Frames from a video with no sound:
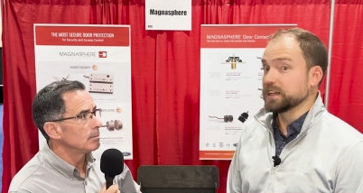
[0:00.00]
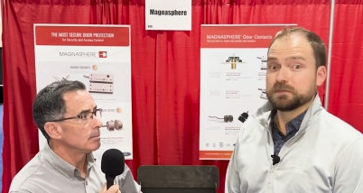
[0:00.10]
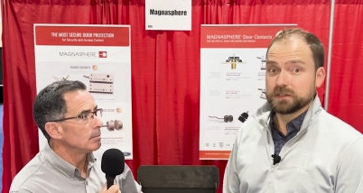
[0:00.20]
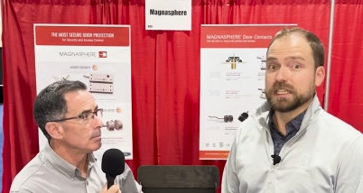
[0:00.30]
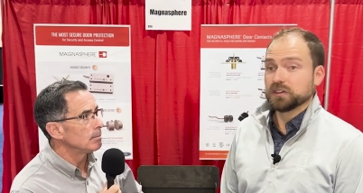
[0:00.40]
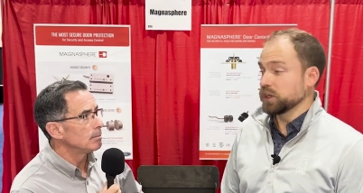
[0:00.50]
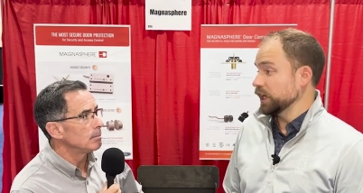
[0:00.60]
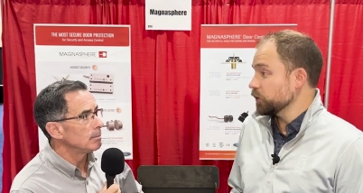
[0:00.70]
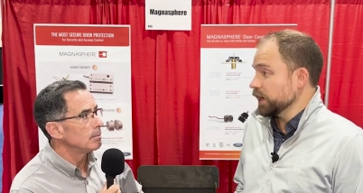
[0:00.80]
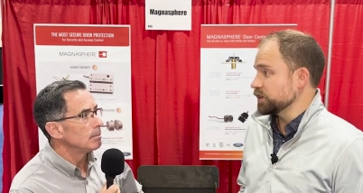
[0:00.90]
Speaker 1: of in-
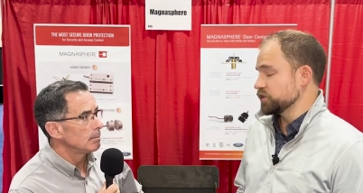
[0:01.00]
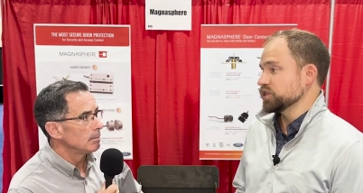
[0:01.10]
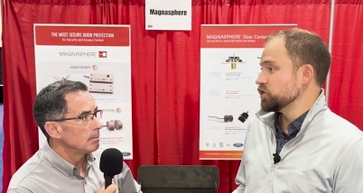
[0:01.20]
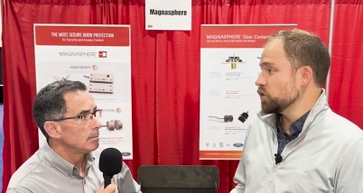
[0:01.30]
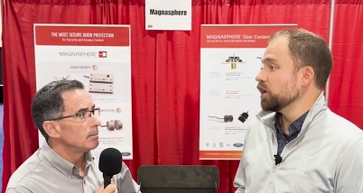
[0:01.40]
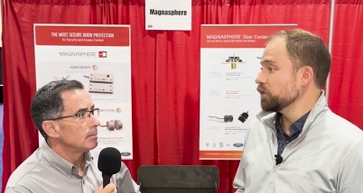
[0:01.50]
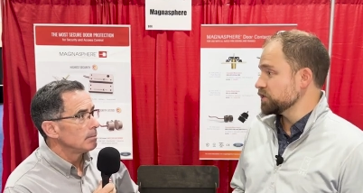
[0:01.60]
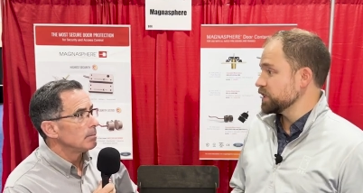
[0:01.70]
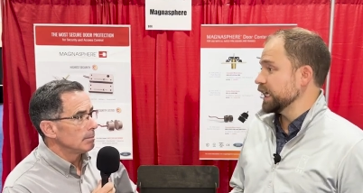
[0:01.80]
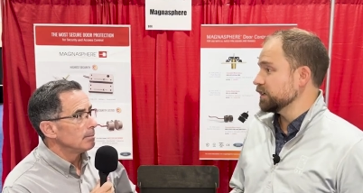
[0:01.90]
integrators just don't
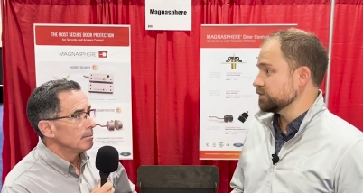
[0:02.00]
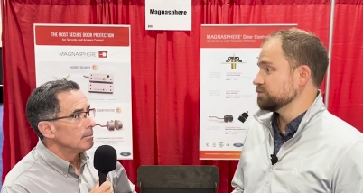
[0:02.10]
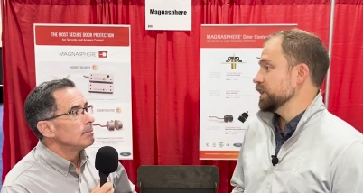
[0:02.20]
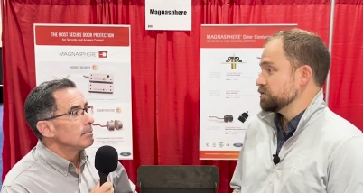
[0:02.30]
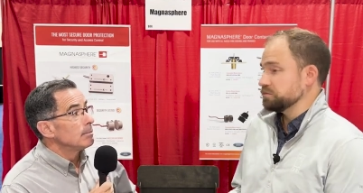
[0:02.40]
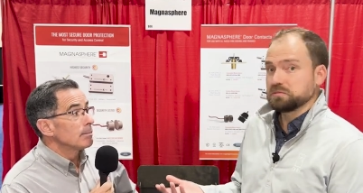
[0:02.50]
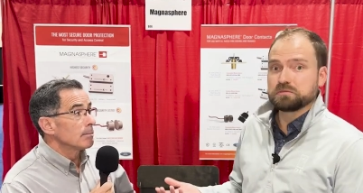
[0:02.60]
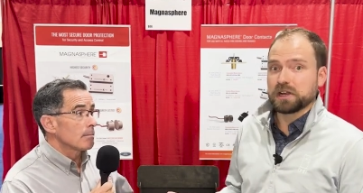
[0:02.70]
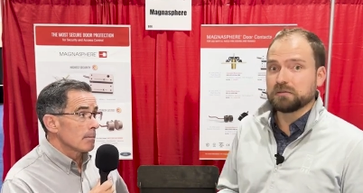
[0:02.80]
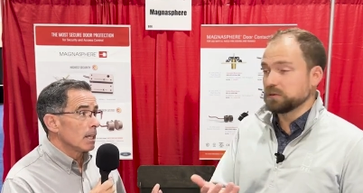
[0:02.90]
understand and that's
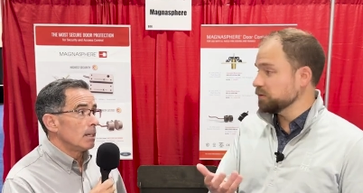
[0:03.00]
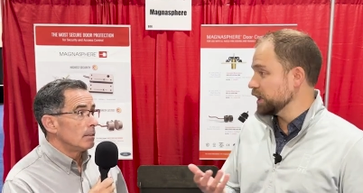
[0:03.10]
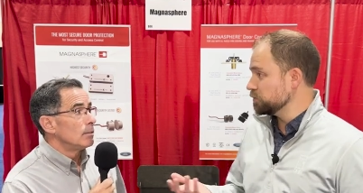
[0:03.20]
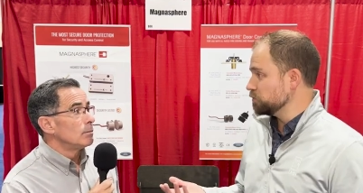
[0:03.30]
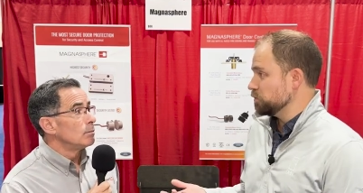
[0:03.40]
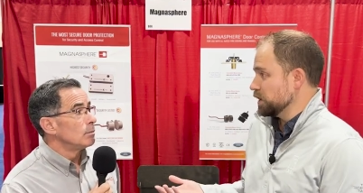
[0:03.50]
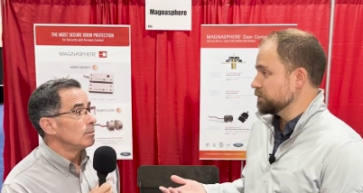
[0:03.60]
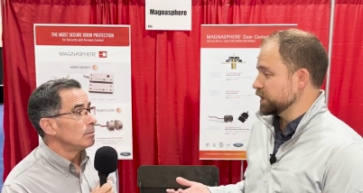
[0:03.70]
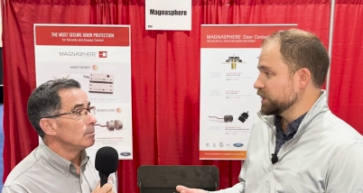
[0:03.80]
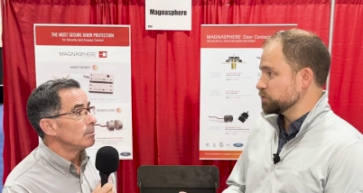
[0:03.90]
probably why i
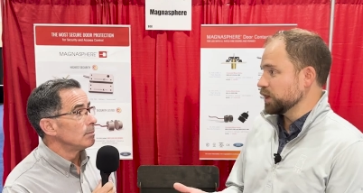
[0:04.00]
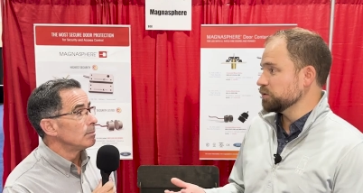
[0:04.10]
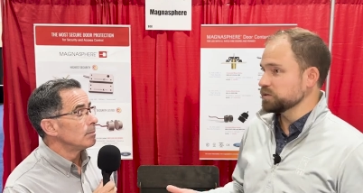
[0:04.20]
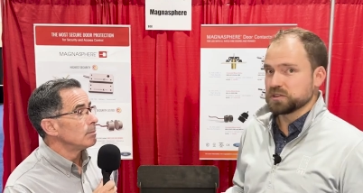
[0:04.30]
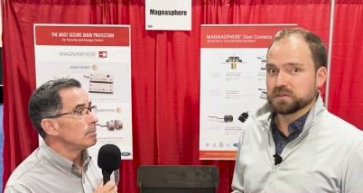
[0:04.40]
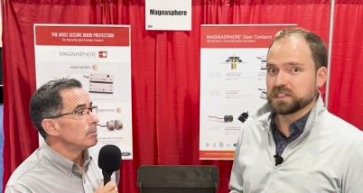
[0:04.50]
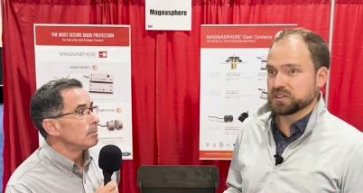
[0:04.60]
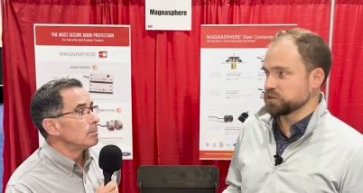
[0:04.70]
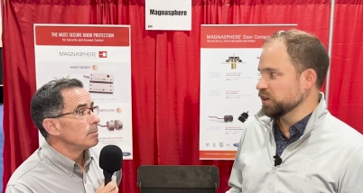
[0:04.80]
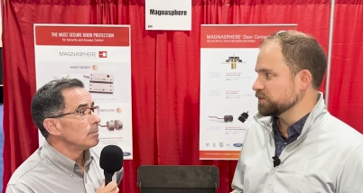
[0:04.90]
mean that's why we're doing the
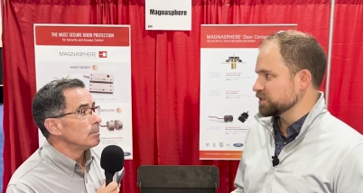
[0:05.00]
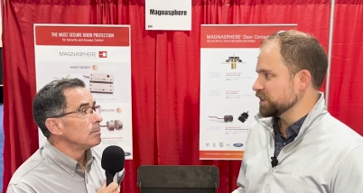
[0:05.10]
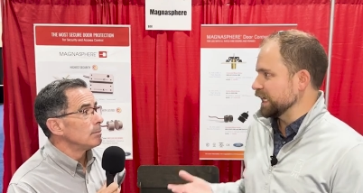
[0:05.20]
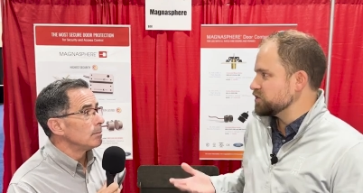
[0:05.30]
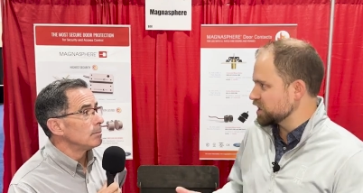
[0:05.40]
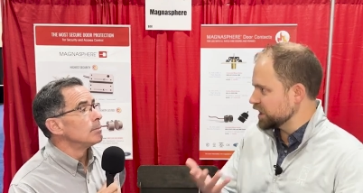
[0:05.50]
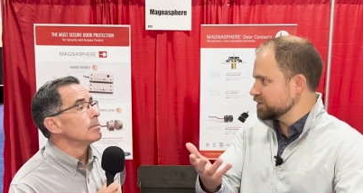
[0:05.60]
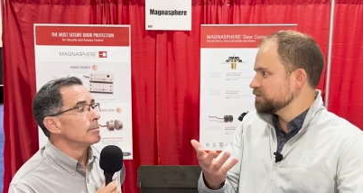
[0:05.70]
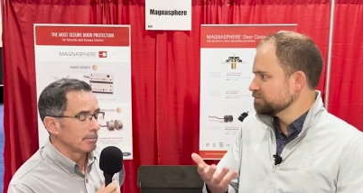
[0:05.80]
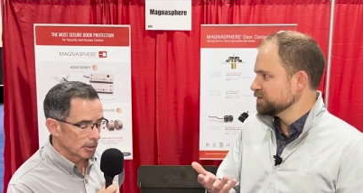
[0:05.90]
show is to educate
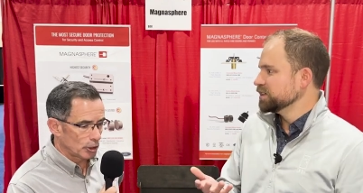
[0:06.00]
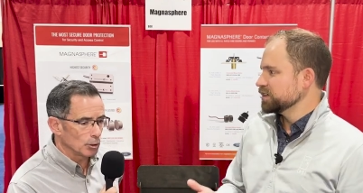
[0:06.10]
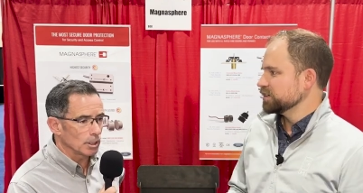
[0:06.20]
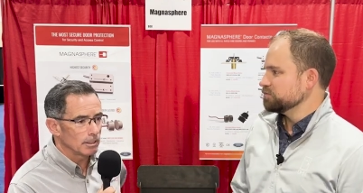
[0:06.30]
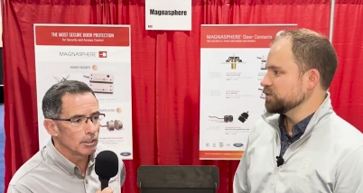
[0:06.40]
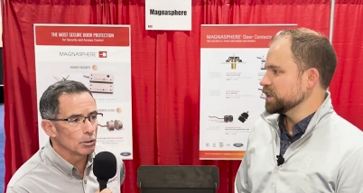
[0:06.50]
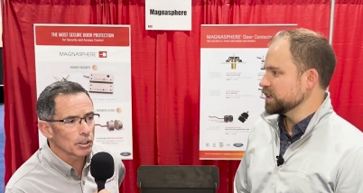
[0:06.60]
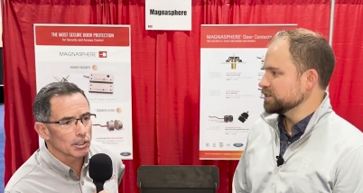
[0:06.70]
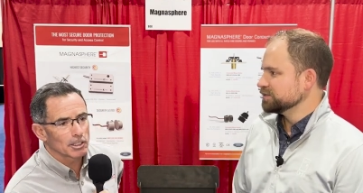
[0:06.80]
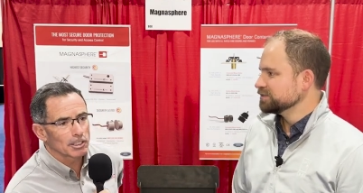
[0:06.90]
Speaker 2: Sure. Those are
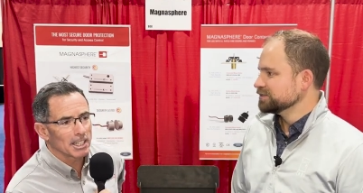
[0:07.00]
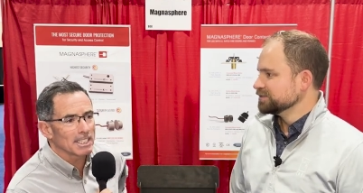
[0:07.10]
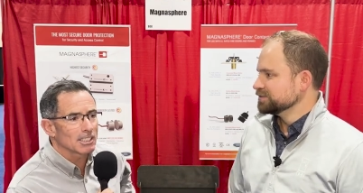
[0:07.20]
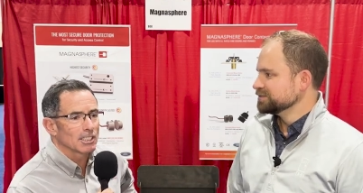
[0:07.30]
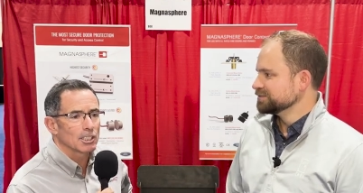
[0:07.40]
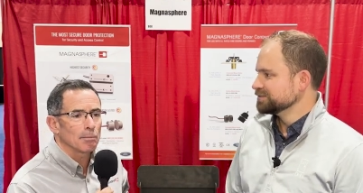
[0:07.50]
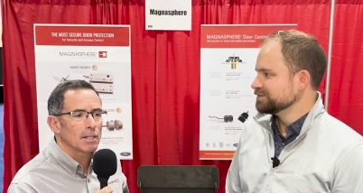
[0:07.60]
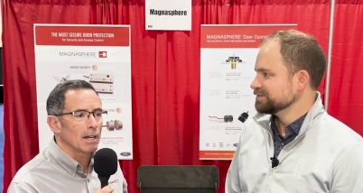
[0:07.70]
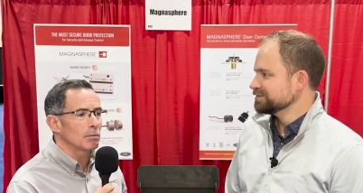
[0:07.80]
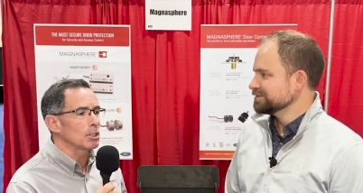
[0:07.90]
the things that
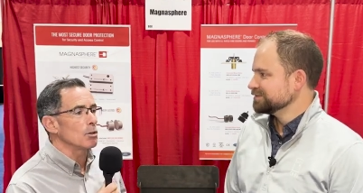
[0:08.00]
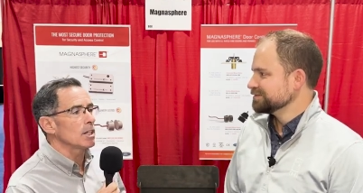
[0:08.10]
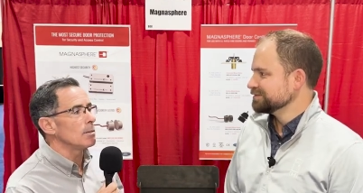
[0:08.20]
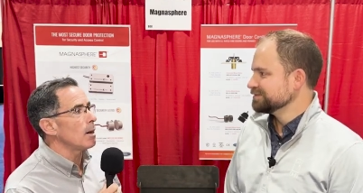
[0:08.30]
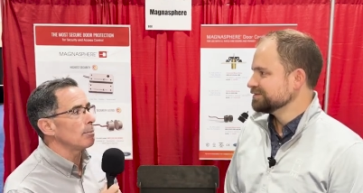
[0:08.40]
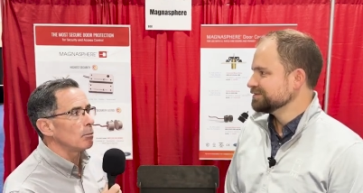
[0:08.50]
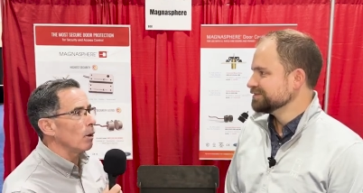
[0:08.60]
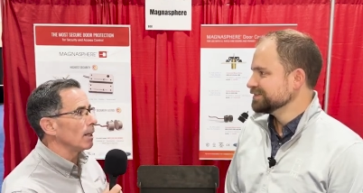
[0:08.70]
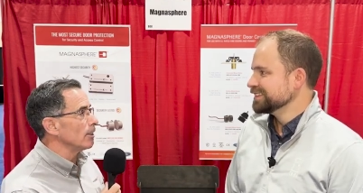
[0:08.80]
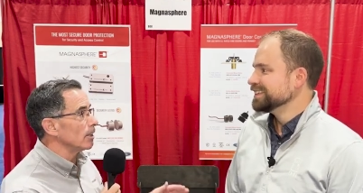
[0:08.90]
sometimes don't come up
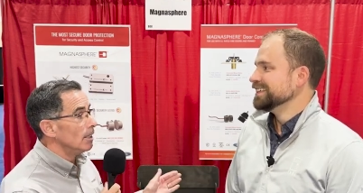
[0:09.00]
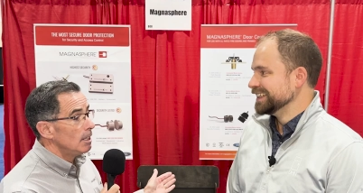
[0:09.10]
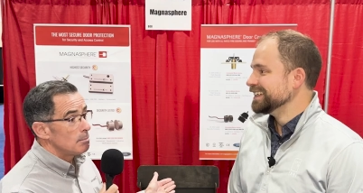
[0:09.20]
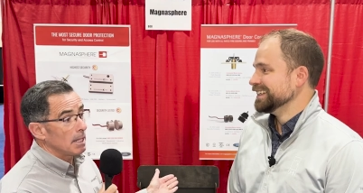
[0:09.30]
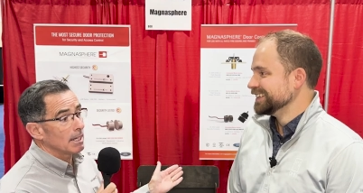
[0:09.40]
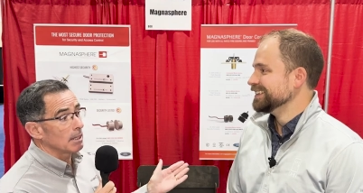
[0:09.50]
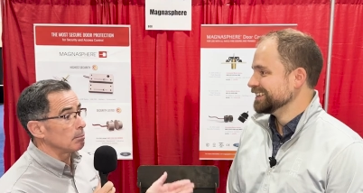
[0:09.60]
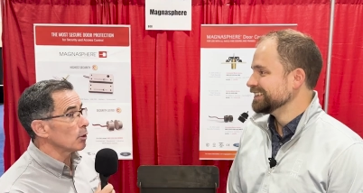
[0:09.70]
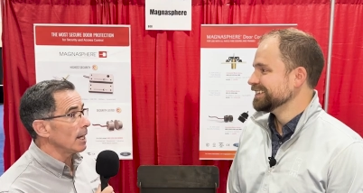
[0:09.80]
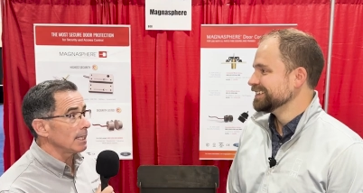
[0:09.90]
while you're being an
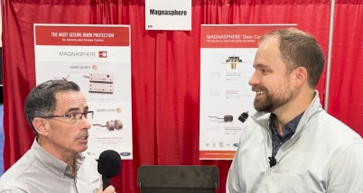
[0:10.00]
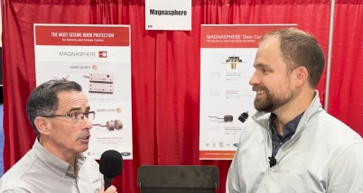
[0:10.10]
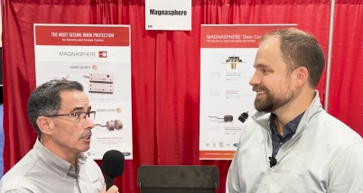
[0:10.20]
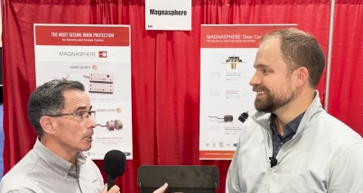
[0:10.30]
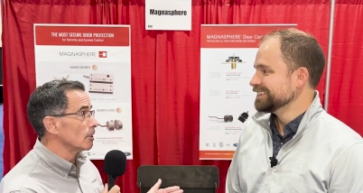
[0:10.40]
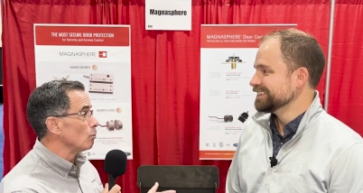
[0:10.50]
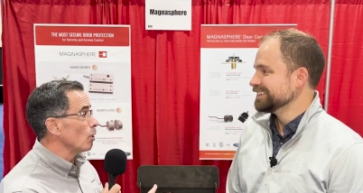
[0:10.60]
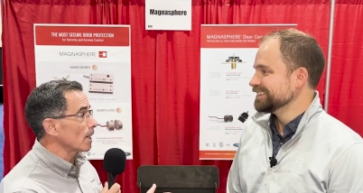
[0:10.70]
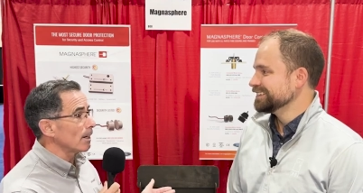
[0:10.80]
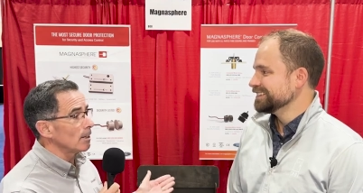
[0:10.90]
apprentice or you're
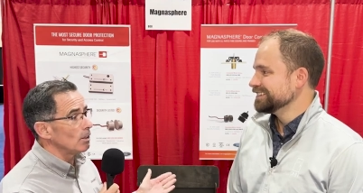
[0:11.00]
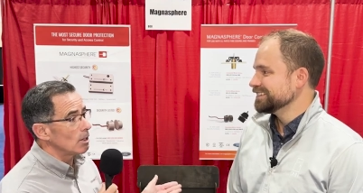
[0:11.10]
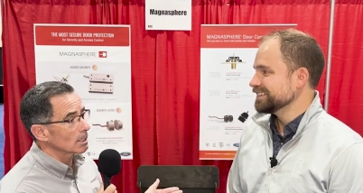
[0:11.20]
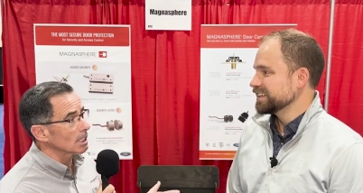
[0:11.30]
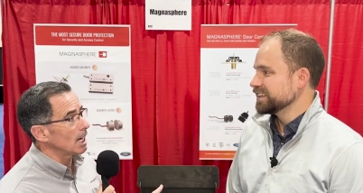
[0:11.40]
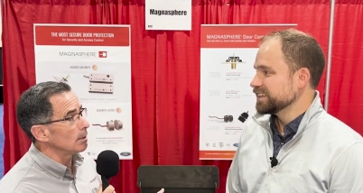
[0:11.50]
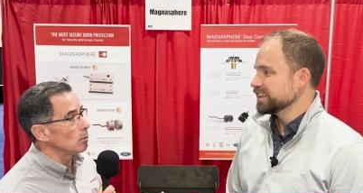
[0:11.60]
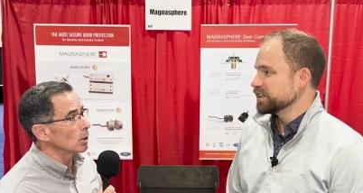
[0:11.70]
working alongside a more